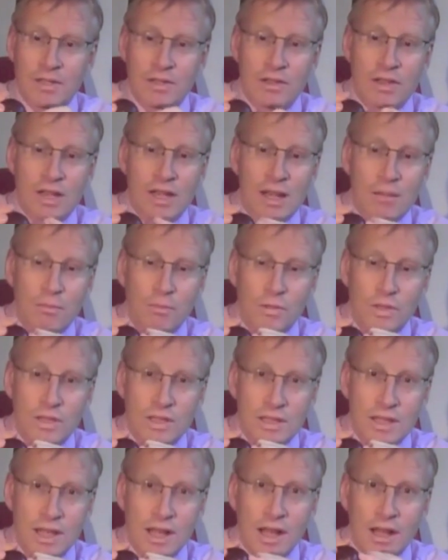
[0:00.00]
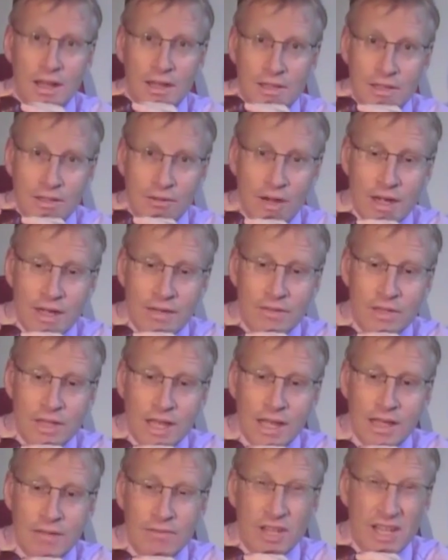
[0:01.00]
So the lump will start as a grain of
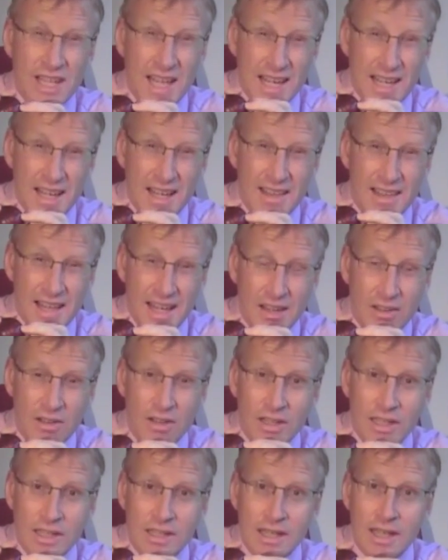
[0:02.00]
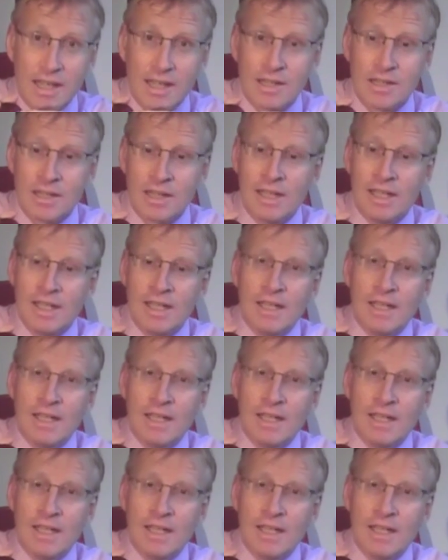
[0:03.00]
sand. If you get it at that early stage,